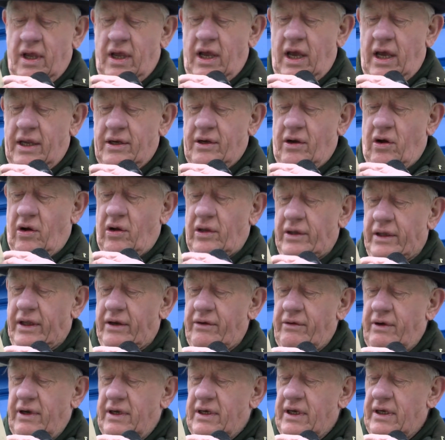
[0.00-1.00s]
and all
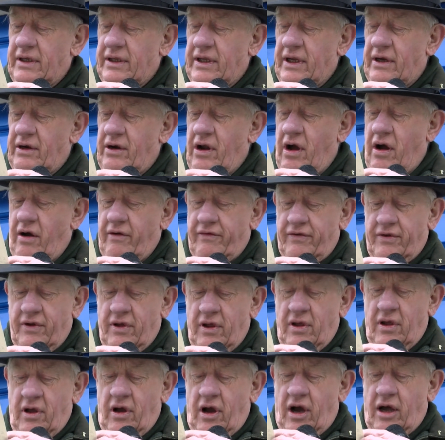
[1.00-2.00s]
therein and thereof,
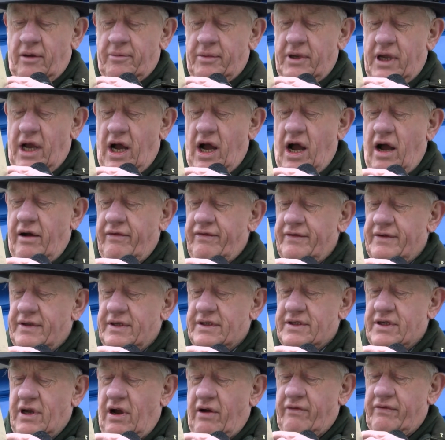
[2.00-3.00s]
on behalf of the
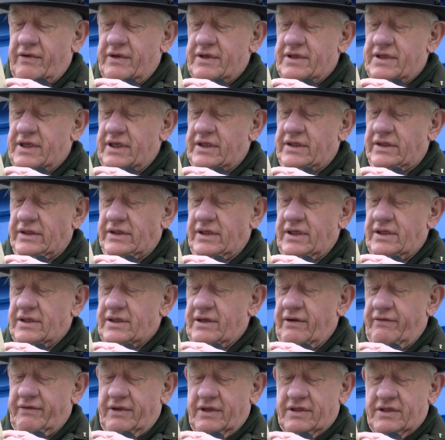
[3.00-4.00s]
sovereign citizens
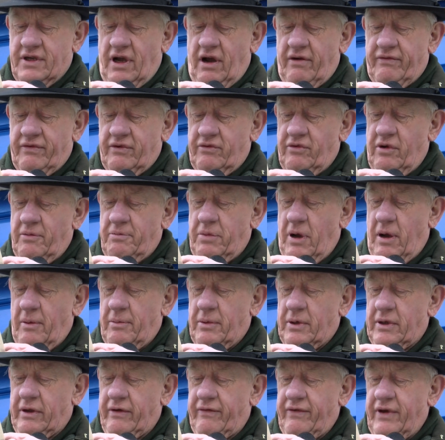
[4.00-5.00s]
of the Sovereign
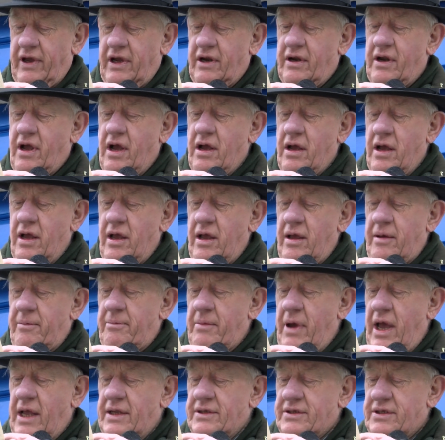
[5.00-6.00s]
Republic of Éire,
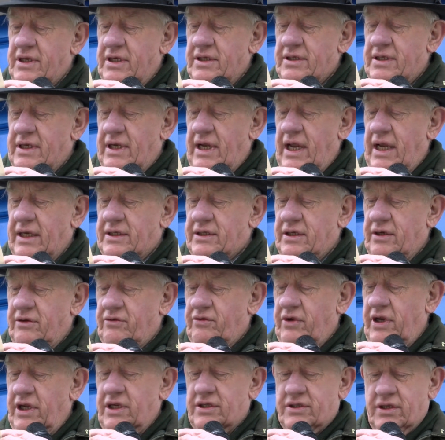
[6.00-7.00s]
and since elected in
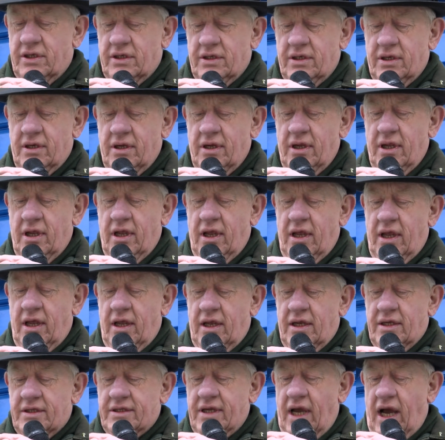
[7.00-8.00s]
unison.
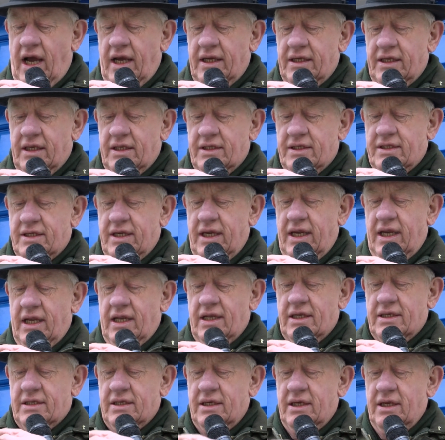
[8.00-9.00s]
Signed and
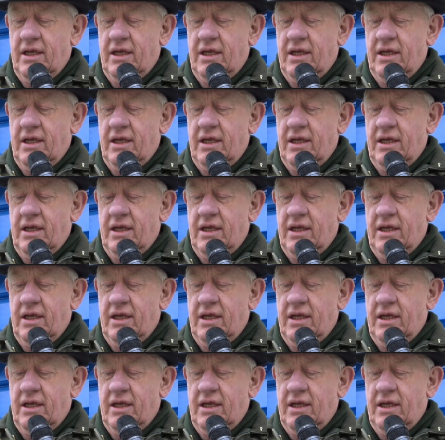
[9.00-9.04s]
sealed